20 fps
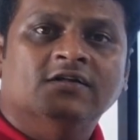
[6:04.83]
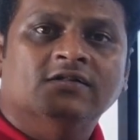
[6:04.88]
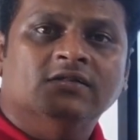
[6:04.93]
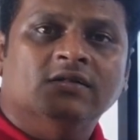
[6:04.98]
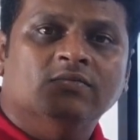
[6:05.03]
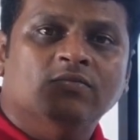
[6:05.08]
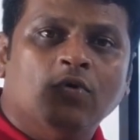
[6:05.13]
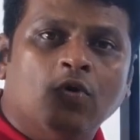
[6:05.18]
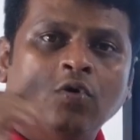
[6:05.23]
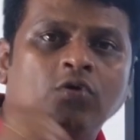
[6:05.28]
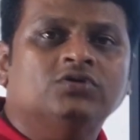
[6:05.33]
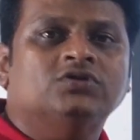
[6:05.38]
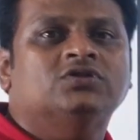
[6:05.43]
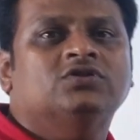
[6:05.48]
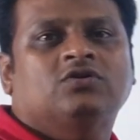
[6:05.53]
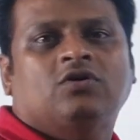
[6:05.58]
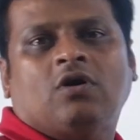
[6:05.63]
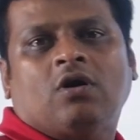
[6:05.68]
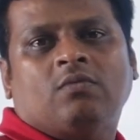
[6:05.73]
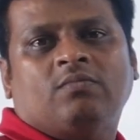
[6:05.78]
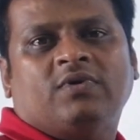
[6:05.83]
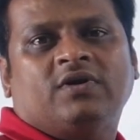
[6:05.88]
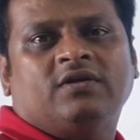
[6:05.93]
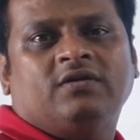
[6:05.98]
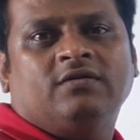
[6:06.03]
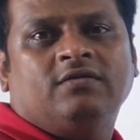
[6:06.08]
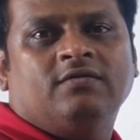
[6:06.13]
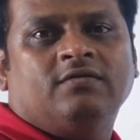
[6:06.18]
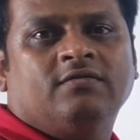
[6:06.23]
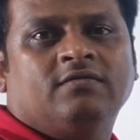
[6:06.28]
the most
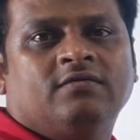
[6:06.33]
common